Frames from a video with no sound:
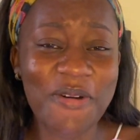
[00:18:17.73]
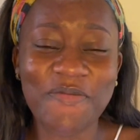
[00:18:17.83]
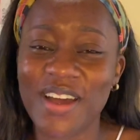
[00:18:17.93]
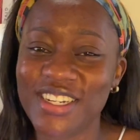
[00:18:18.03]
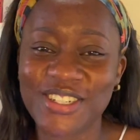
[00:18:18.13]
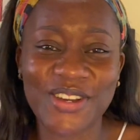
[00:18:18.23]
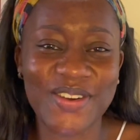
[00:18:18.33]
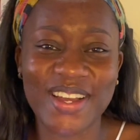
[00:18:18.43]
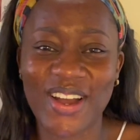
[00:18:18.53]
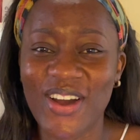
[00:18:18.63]
much
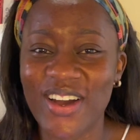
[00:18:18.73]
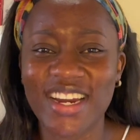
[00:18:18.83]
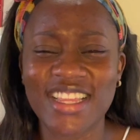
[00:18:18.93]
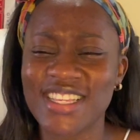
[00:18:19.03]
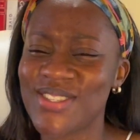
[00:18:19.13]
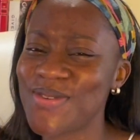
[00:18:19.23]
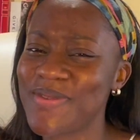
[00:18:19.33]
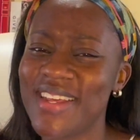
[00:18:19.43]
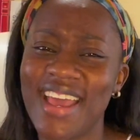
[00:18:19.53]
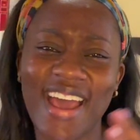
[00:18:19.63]
going on and there's so
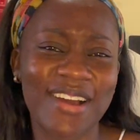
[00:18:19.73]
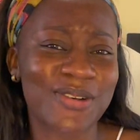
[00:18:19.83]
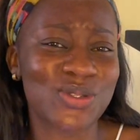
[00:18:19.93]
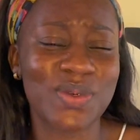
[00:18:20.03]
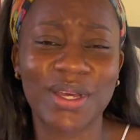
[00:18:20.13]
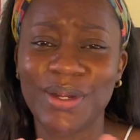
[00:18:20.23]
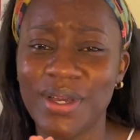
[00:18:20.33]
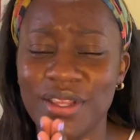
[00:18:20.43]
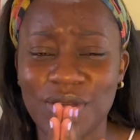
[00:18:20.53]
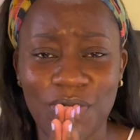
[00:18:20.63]
many angles we can look
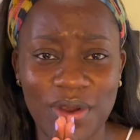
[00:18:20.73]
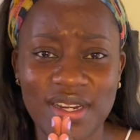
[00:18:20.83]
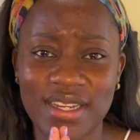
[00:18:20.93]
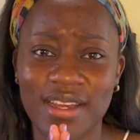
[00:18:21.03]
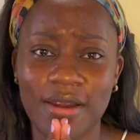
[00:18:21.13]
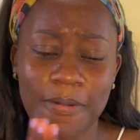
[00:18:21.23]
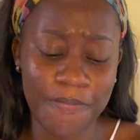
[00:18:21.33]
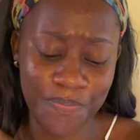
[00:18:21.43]
at the word in.